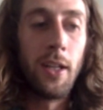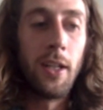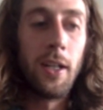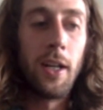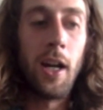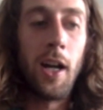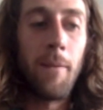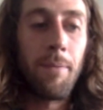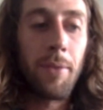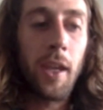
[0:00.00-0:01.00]

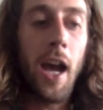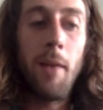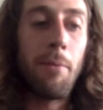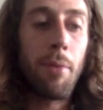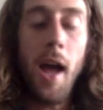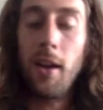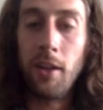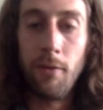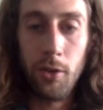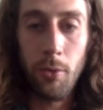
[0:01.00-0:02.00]
guy had been practicing for
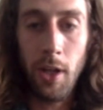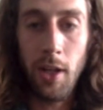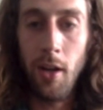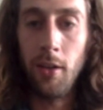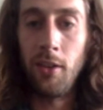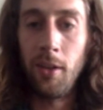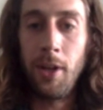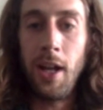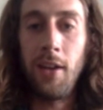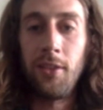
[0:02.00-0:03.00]
20 years, and someone
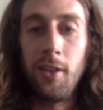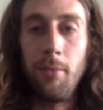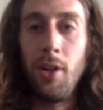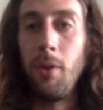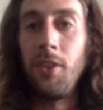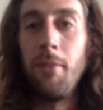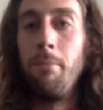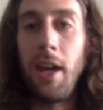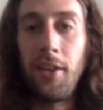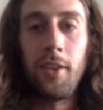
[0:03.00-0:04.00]
asked him, you know,
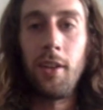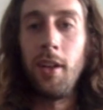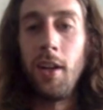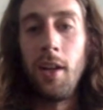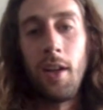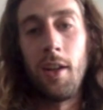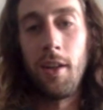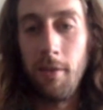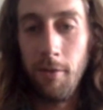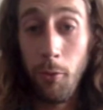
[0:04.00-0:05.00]

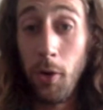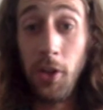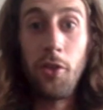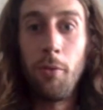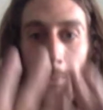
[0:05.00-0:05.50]
what's your